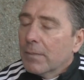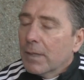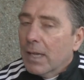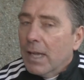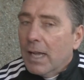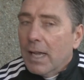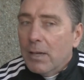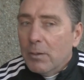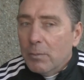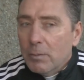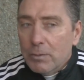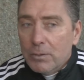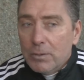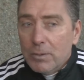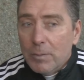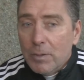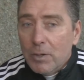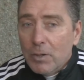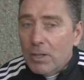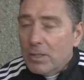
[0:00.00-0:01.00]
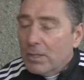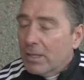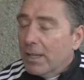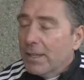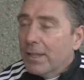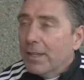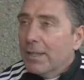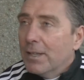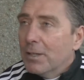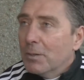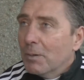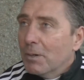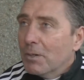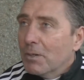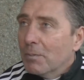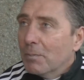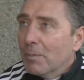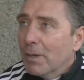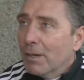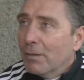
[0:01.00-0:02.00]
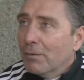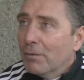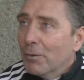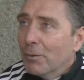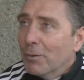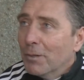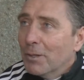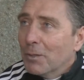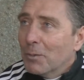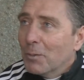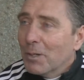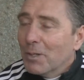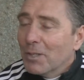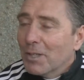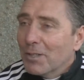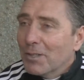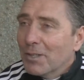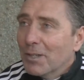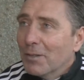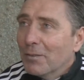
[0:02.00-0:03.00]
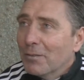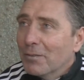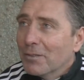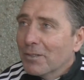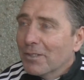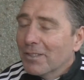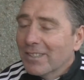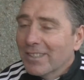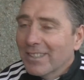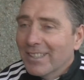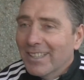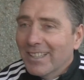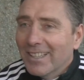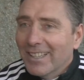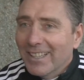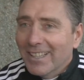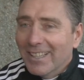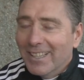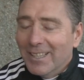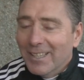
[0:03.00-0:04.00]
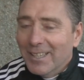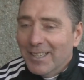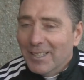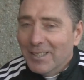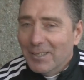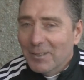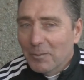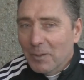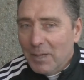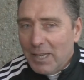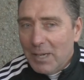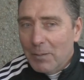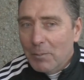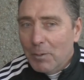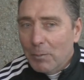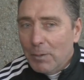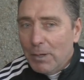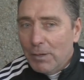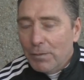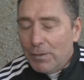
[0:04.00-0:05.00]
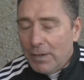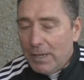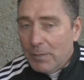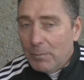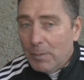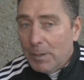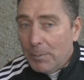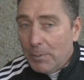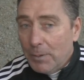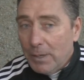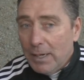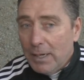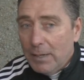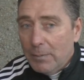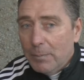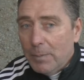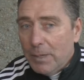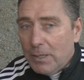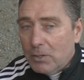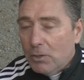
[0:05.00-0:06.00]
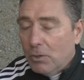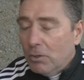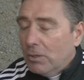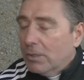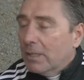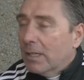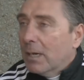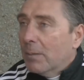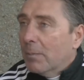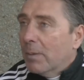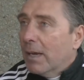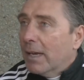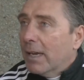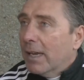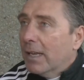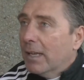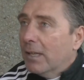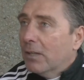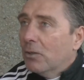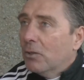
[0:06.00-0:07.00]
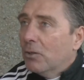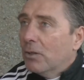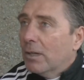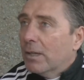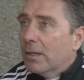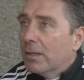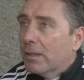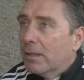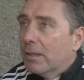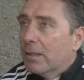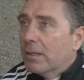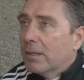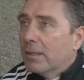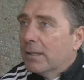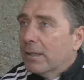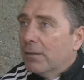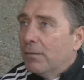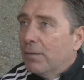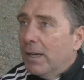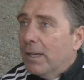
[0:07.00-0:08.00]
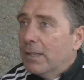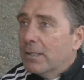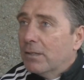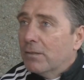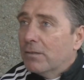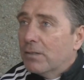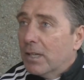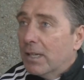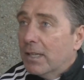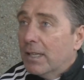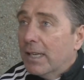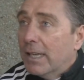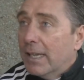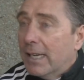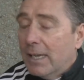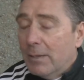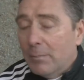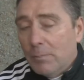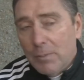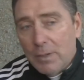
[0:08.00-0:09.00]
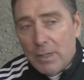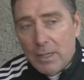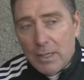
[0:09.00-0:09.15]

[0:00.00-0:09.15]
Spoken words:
Aye, well, to be honest, I didn't switch them back and forward. They switched themselves. We gave them a wee freedom to play, but as long as they get back in and do their defensive side of the game.